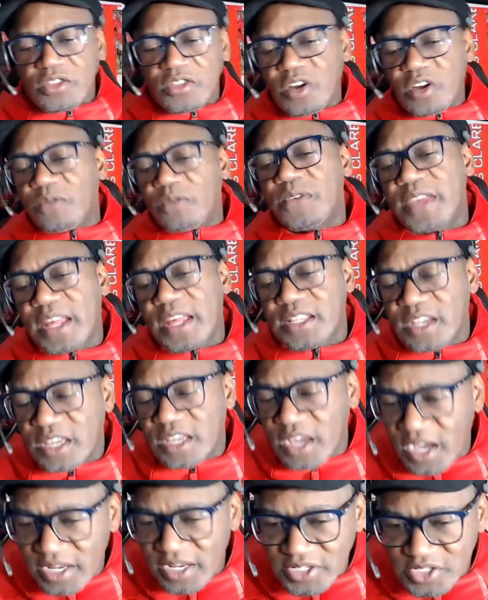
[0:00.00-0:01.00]
Don't forget to
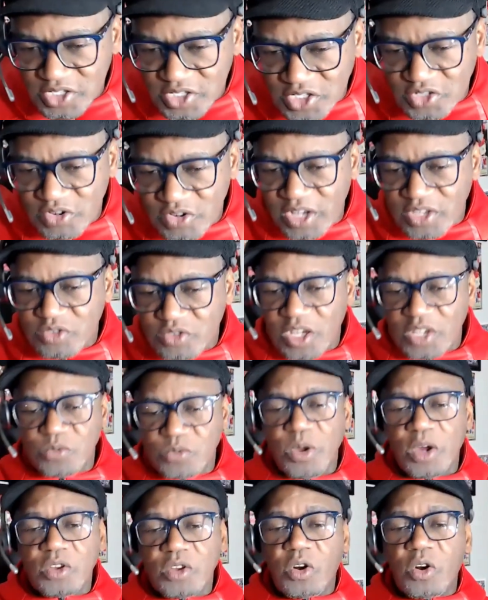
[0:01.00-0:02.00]
kindly subscribe to us.
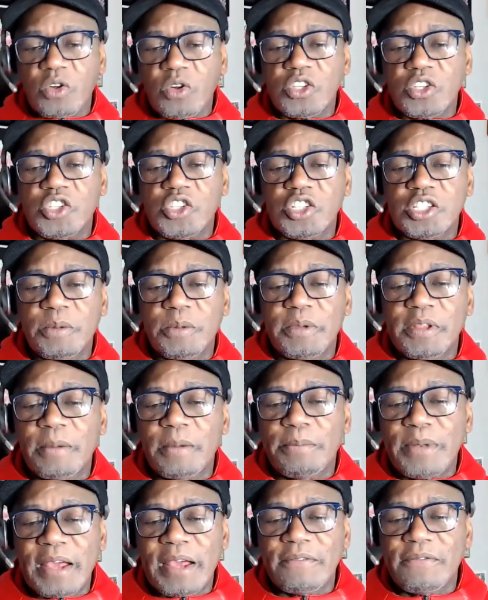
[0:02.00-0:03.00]
We're on all the social media
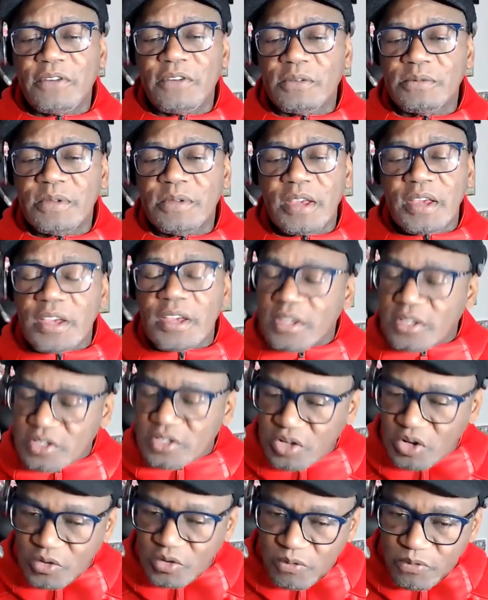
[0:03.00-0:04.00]
platforms,
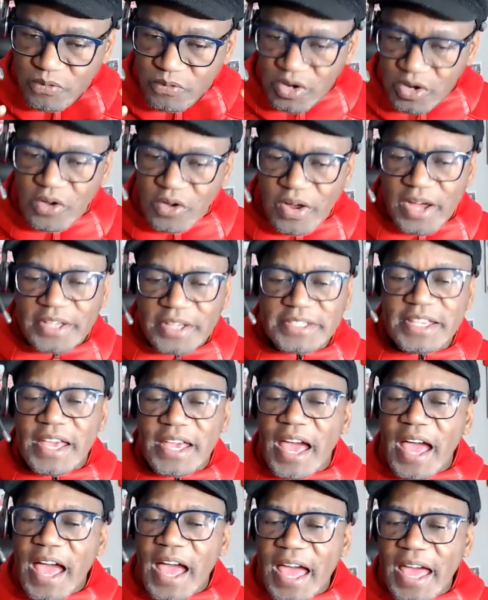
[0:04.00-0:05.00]
so follow us
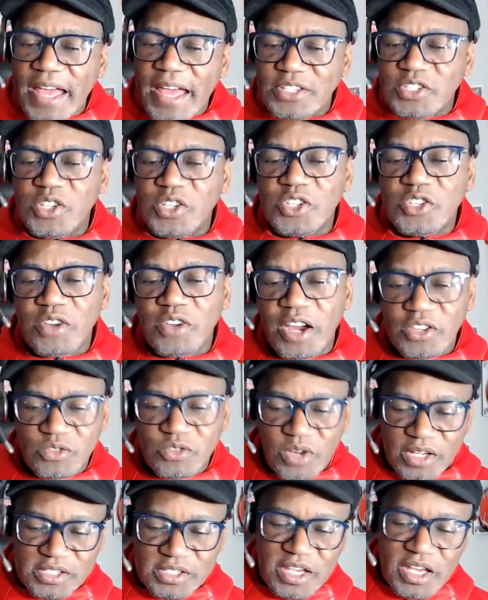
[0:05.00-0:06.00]
and subscribe
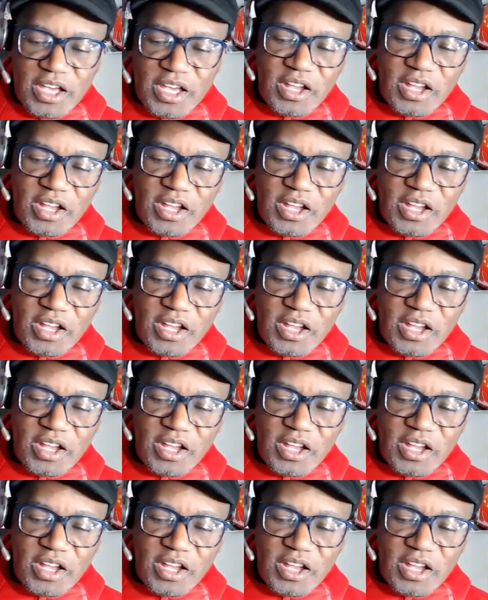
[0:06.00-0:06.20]
to us.